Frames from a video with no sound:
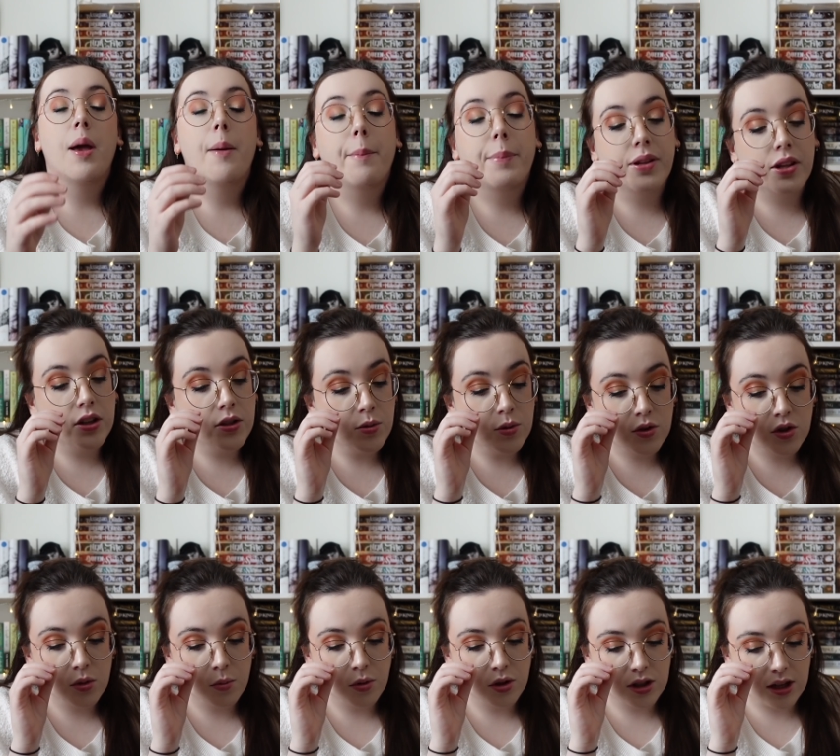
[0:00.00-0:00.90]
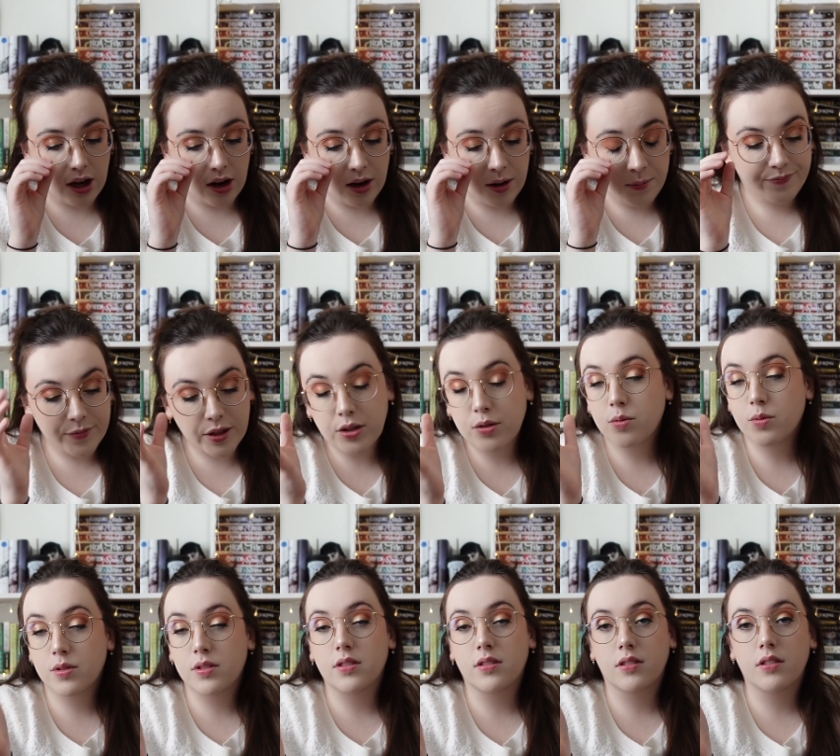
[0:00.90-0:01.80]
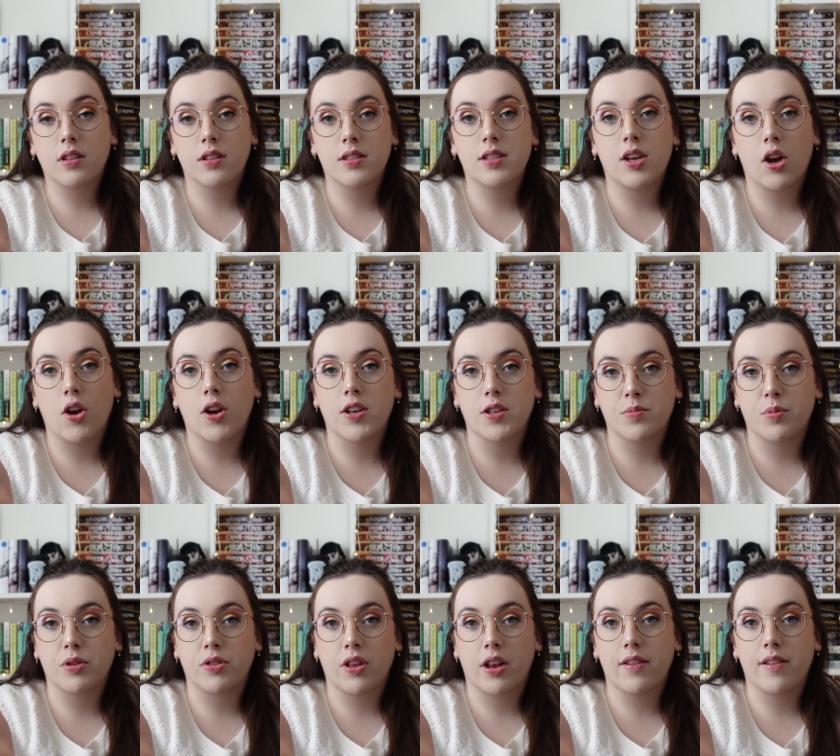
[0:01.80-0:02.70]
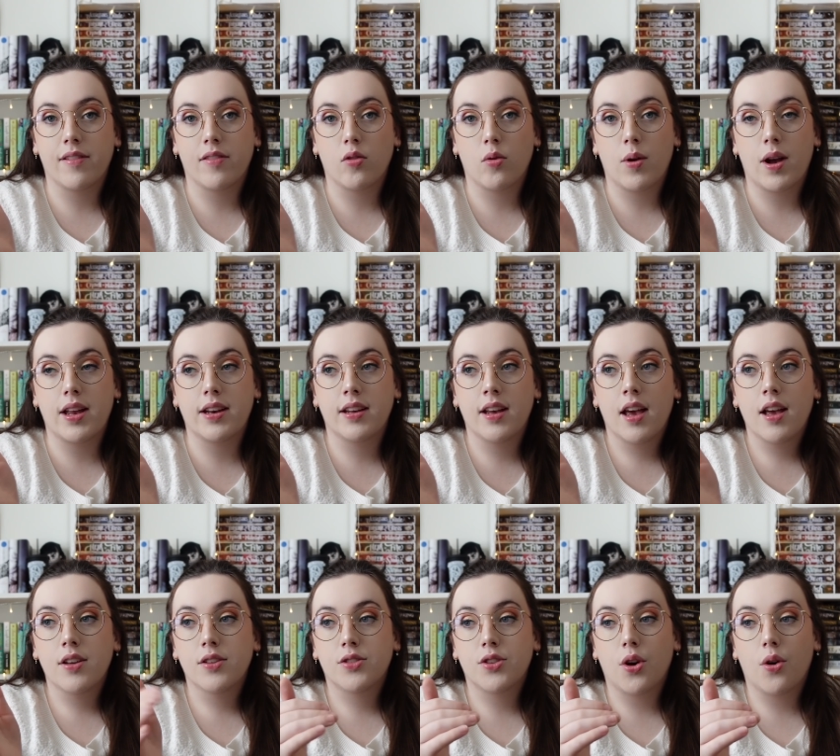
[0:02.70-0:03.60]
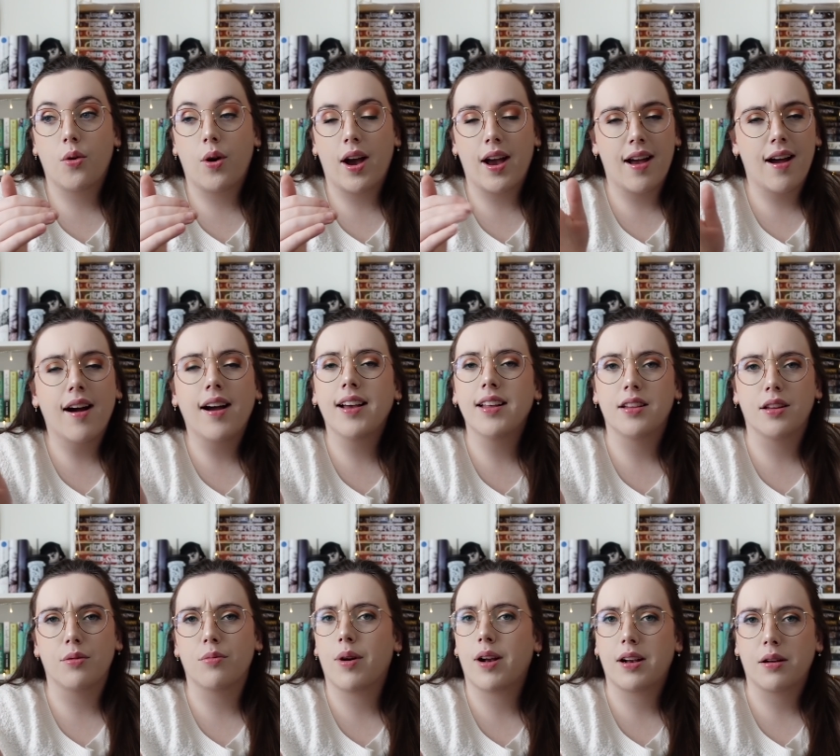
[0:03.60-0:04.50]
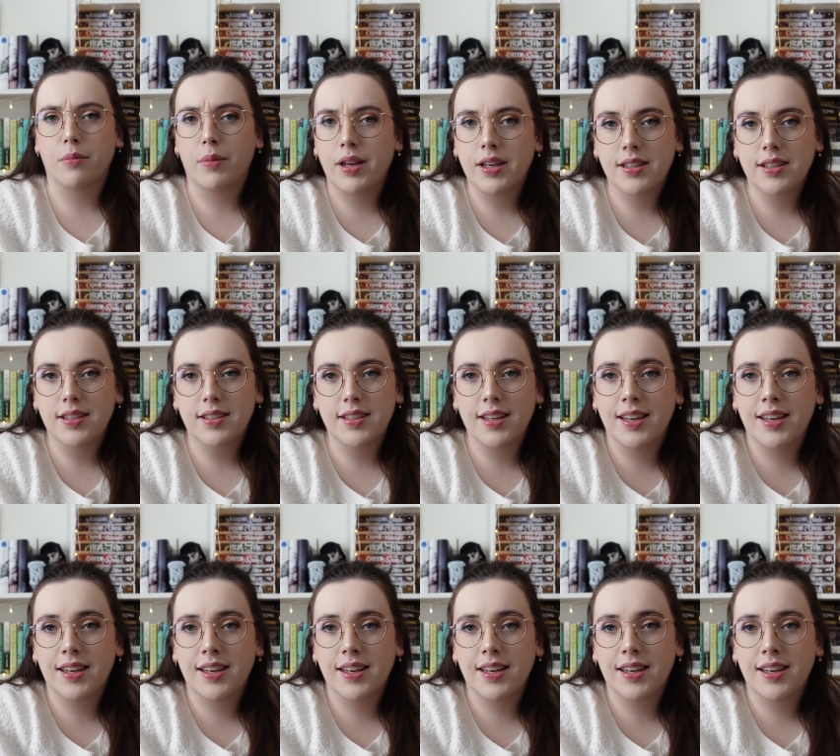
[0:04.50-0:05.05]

But this was super scary. This was the scariest book that I've ever read. So I highly recommend it.